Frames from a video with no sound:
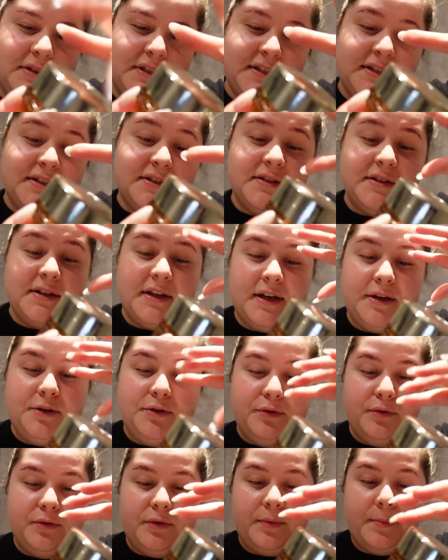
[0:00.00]
This is a
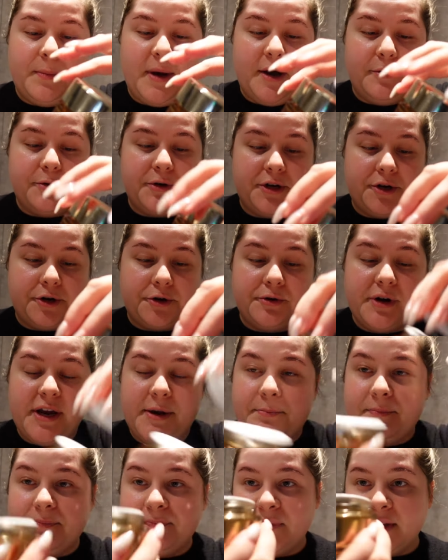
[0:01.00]
youth power
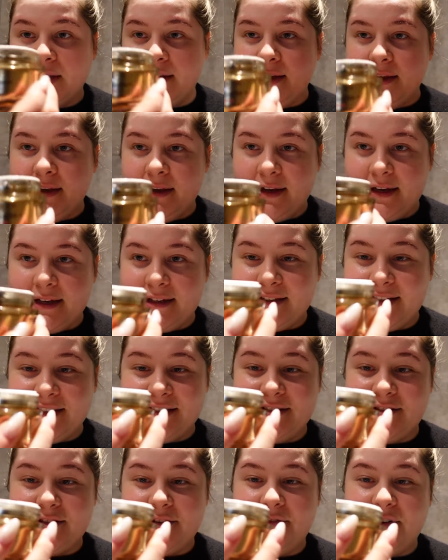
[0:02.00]
cream and
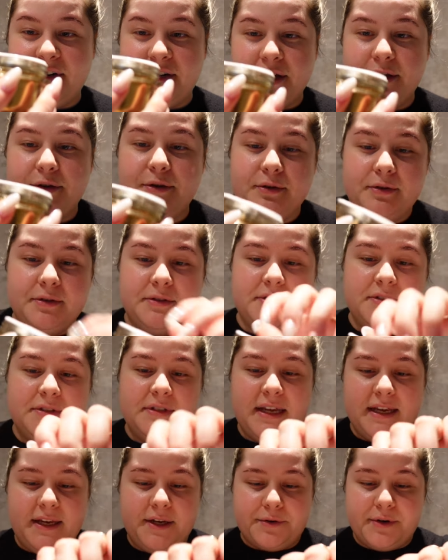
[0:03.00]
it's a very good
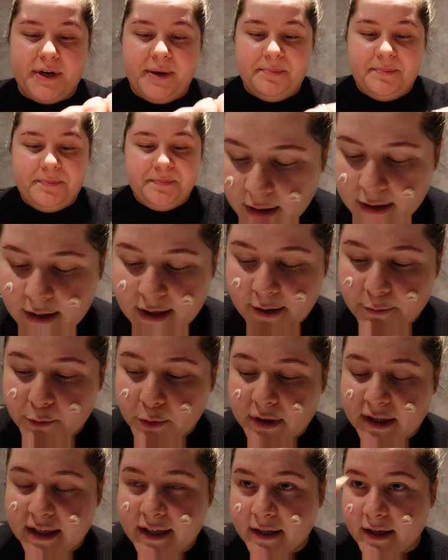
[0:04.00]
day cream, and I will
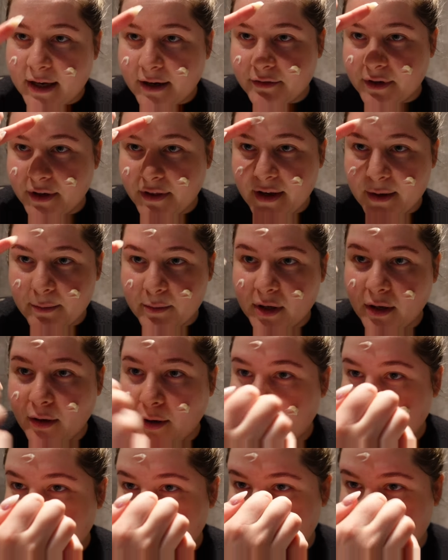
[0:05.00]
link everything
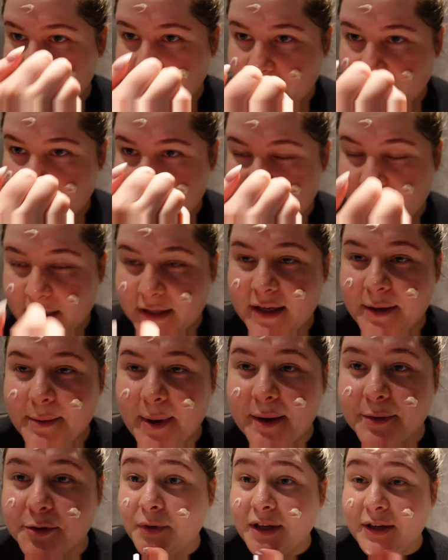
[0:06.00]
below so you can check them
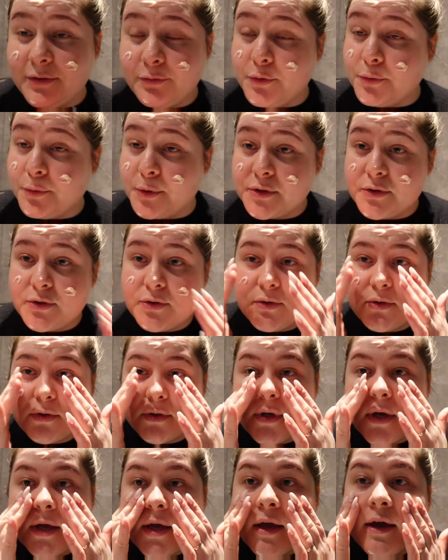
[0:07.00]
out if you want to.
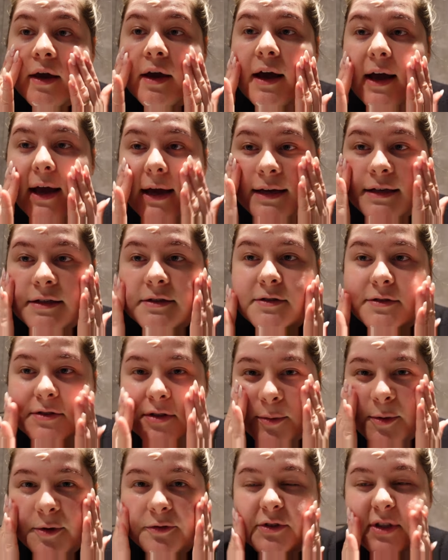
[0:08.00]
And
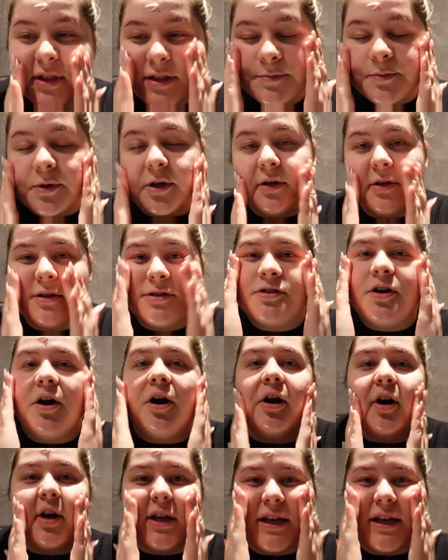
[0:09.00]
some of these products are